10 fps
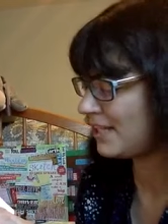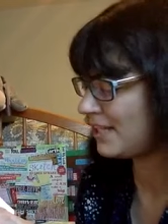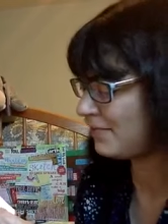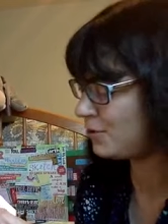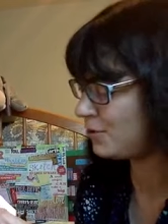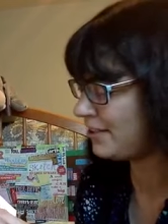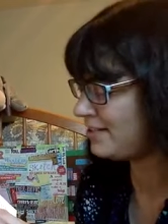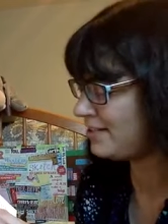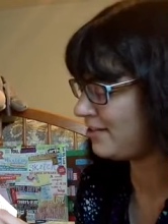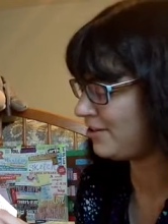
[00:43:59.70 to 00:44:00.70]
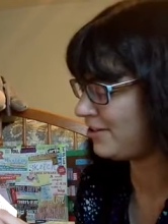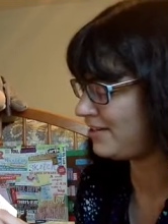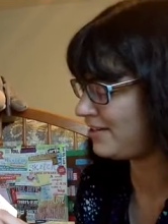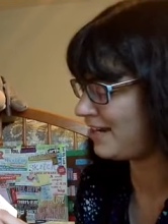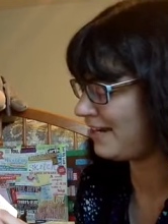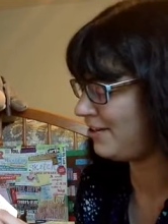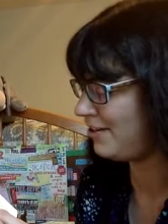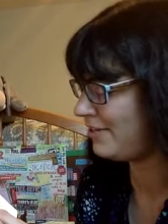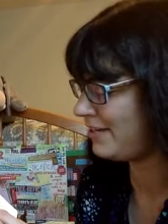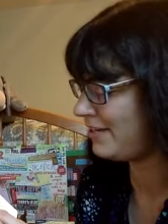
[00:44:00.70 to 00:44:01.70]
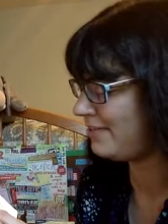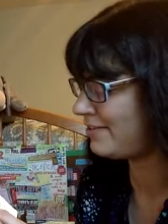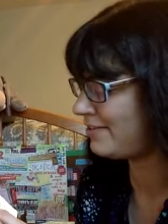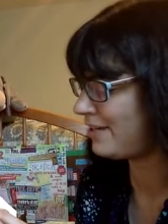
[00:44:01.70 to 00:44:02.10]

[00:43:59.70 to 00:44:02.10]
In my 20s and 30s, I had no kids,